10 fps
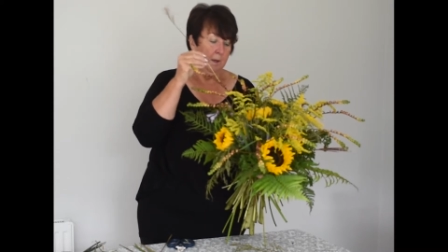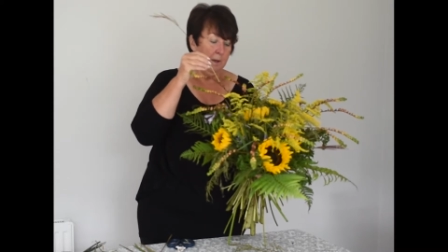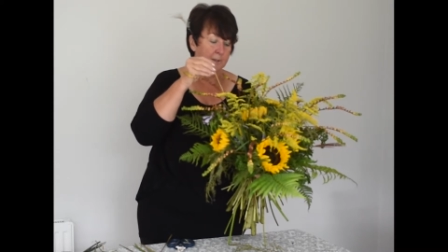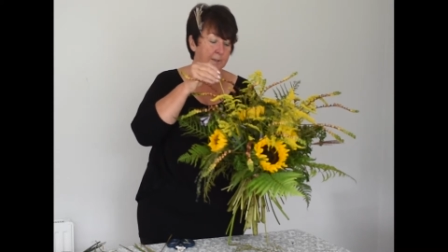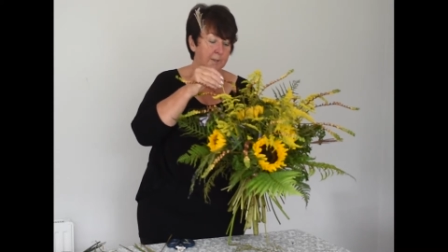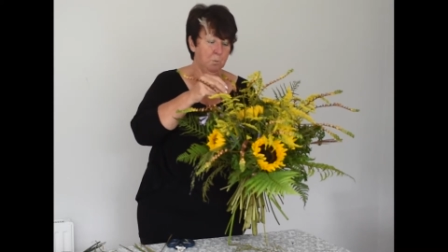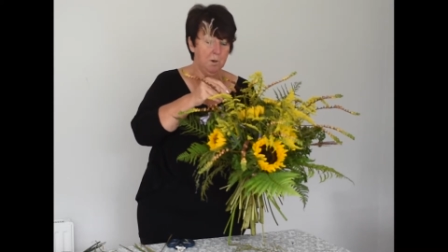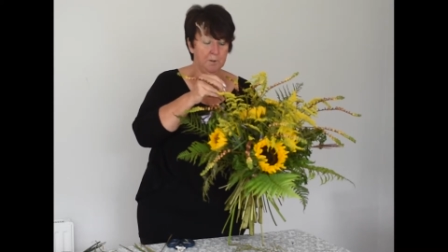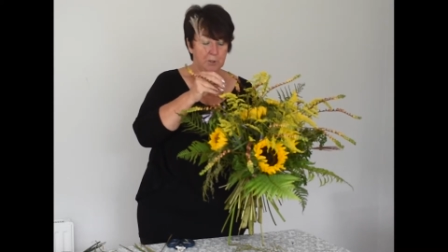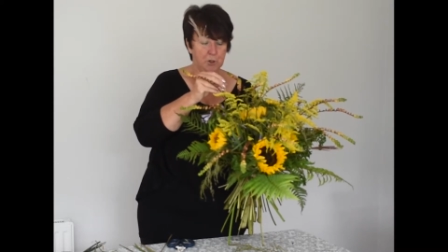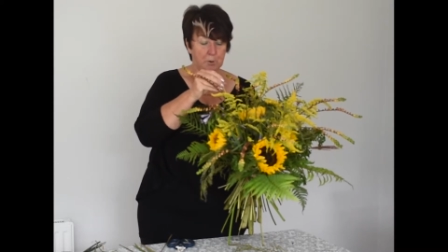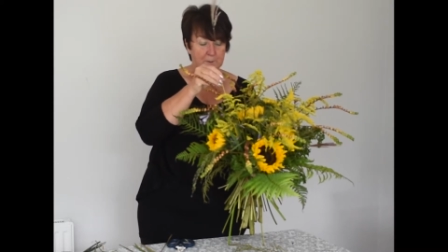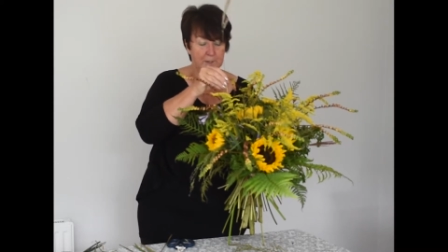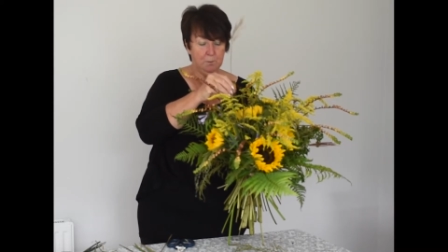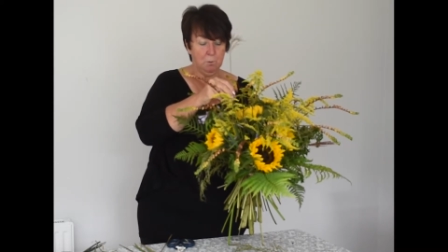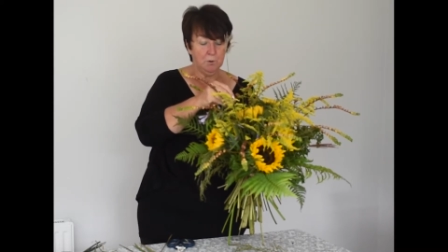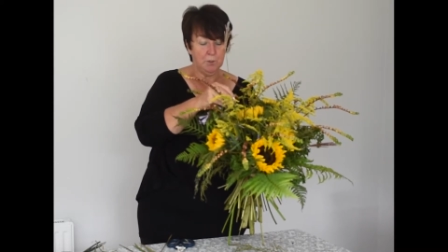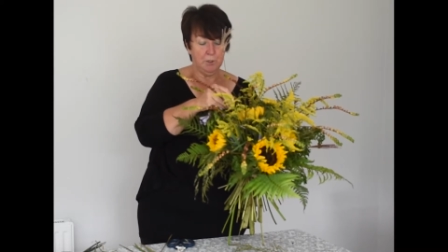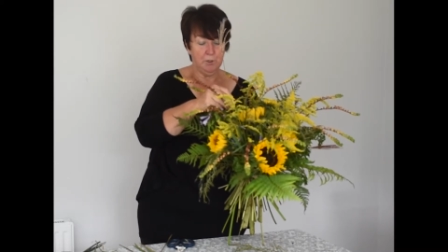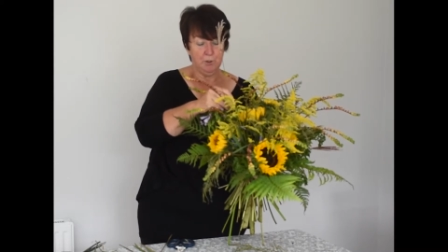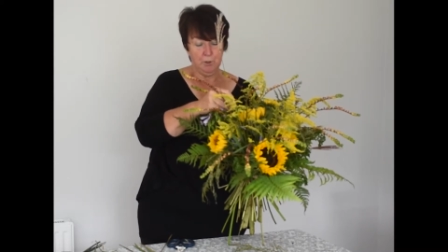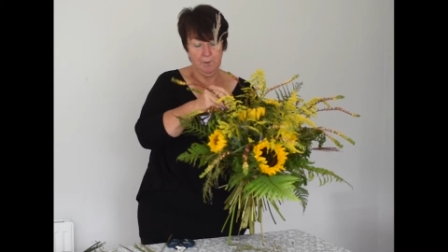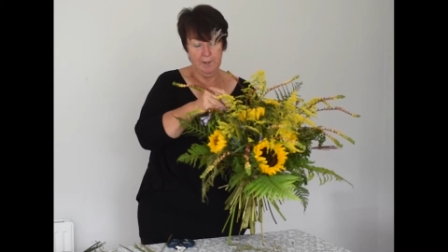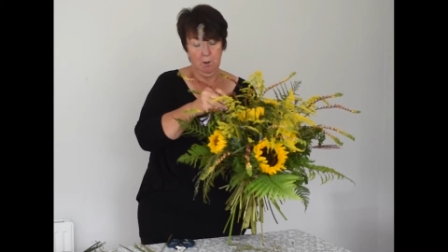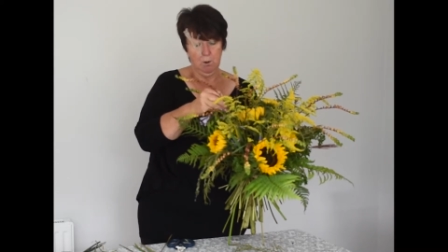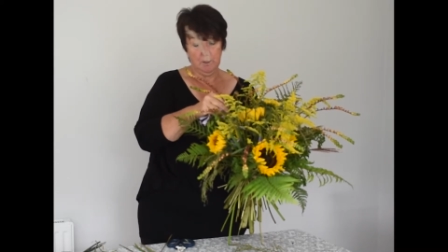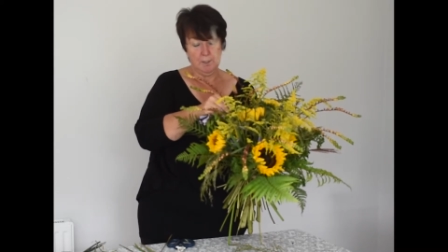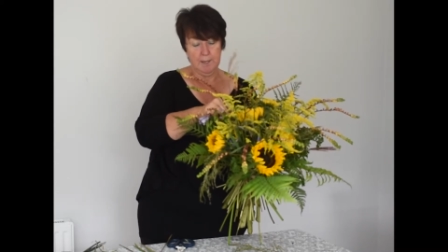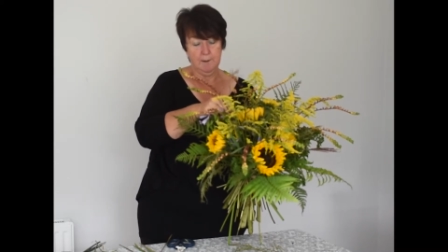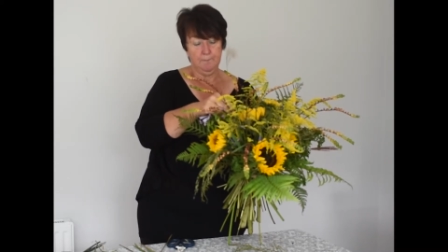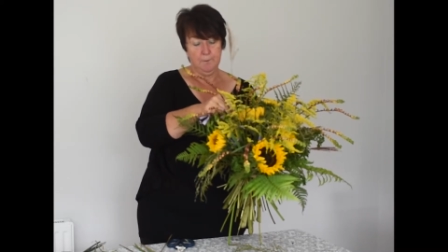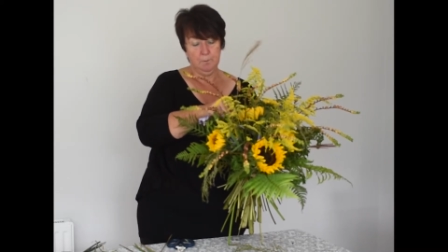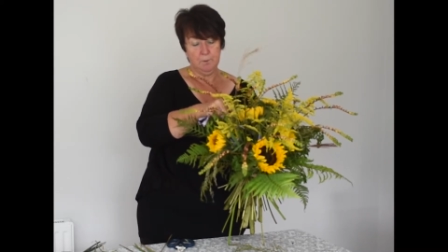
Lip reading: I said one of the jobs I wanted to do in lockdown